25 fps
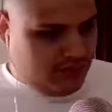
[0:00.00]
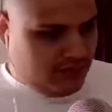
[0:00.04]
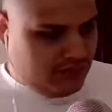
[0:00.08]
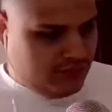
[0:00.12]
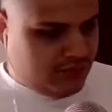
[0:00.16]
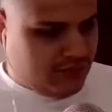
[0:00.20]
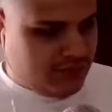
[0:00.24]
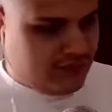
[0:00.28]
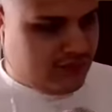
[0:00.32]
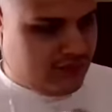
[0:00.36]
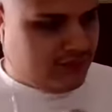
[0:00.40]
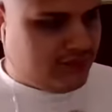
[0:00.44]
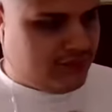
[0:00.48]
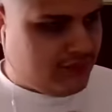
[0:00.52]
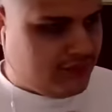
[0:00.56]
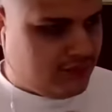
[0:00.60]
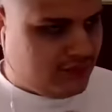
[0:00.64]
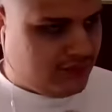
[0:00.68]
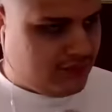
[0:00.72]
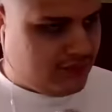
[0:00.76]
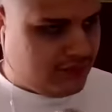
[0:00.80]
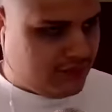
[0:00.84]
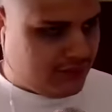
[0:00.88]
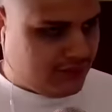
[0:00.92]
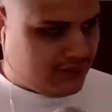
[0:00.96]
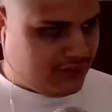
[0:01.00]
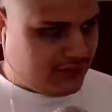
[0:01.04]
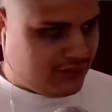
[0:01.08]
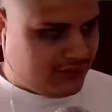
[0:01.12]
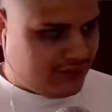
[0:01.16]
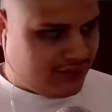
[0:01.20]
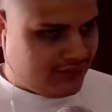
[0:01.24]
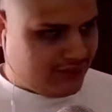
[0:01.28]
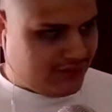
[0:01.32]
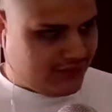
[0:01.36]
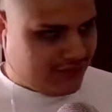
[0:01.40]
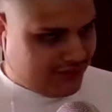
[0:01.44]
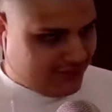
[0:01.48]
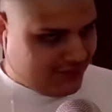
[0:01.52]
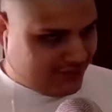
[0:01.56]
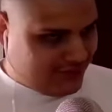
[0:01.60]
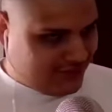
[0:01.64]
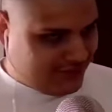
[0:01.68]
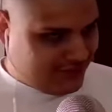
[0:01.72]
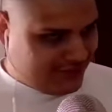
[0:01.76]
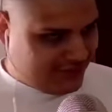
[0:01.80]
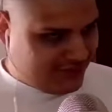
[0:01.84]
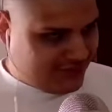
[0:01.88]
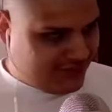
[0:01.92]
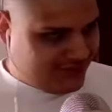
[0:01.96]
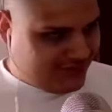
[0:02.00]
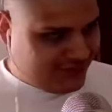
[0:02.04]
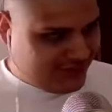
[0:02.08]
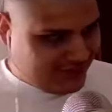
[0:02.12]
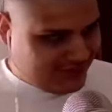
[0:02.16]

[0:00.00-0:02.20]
neither was our offense. It was shitty. It